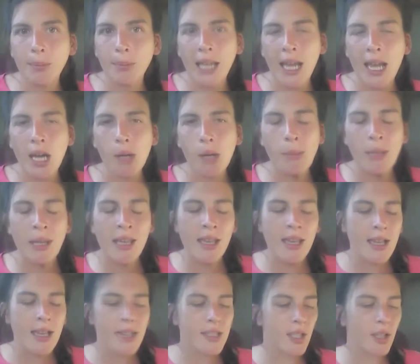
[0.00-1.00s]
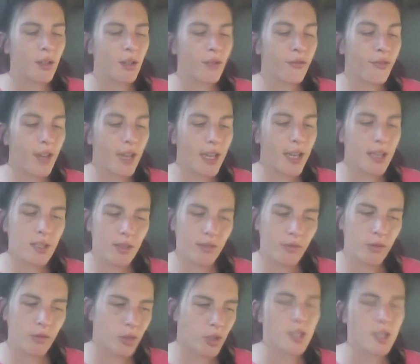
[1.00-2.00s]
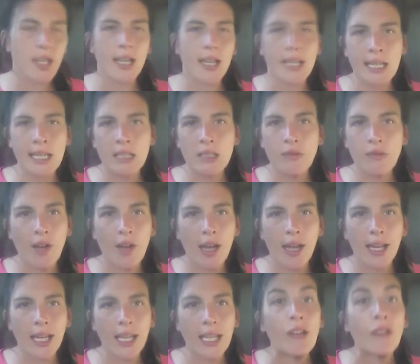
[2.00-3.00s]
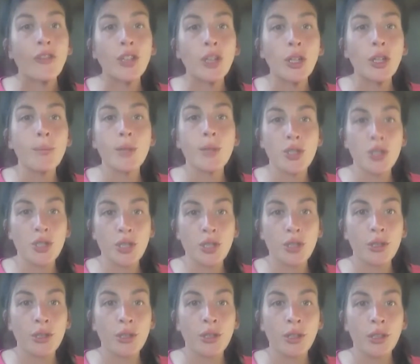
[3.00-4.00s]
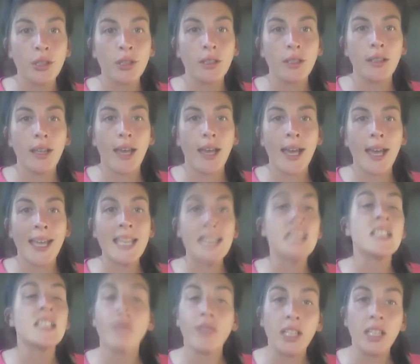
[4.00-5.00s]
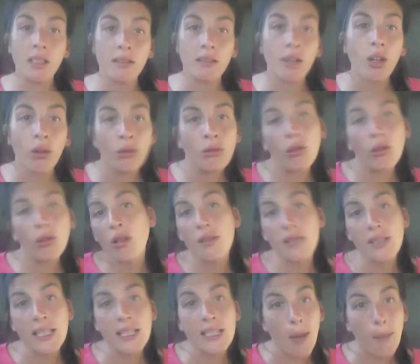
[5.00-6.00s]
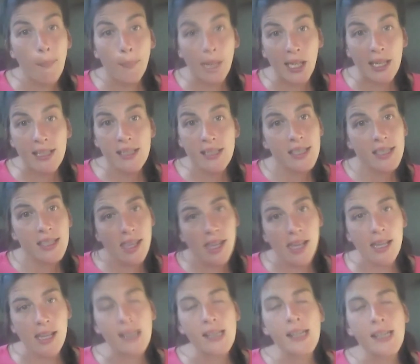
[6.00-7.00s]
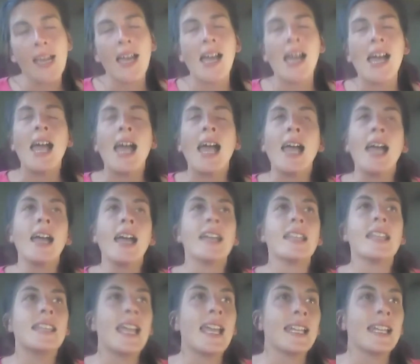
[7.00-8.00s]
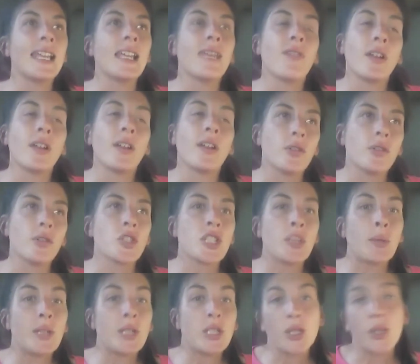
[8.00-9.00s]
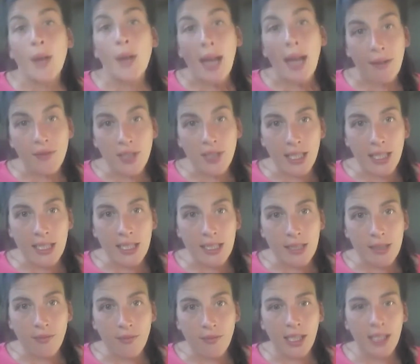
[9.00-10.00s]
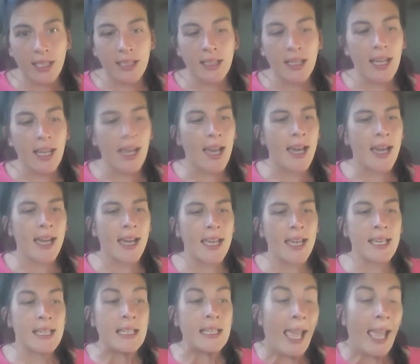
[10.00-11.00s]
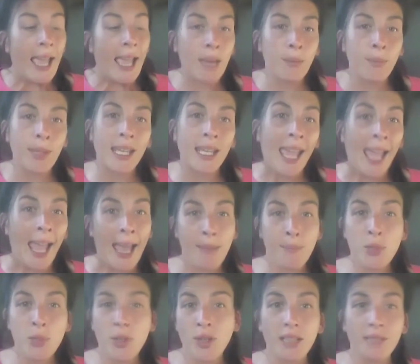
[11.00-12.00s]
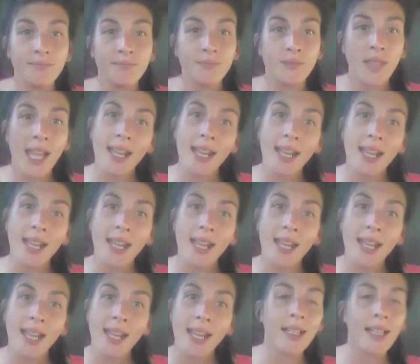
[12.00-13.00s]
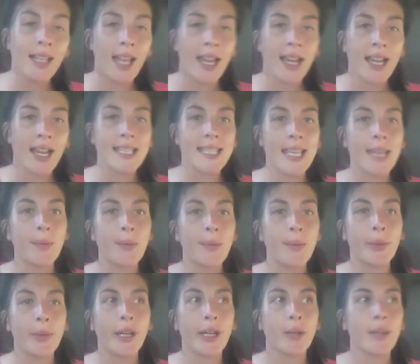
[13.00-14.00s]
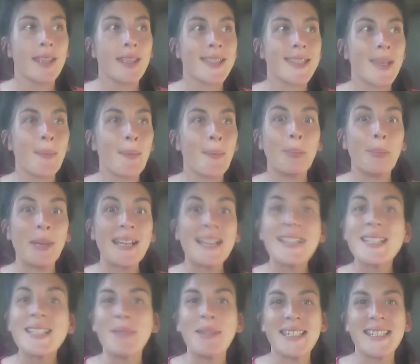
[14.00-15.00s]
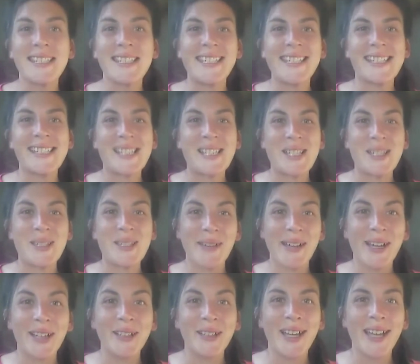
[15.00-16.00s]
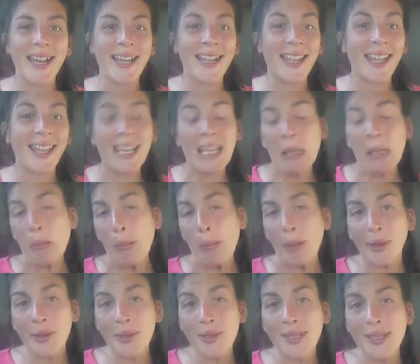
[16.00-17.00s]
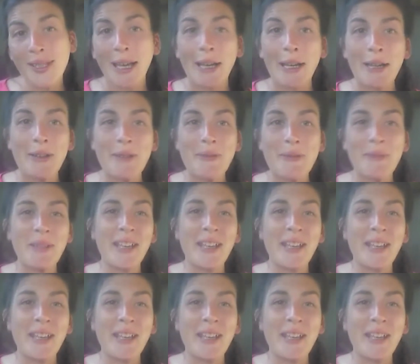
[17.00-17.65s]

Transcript: and help. So, first of all, just identifying if humans should uh, intervene or not is our biggest thing. Then, if unfortunately we do have to intervene, uh, it can be capturing that animal. Like I say, we work with some big species as well, like hippos, um,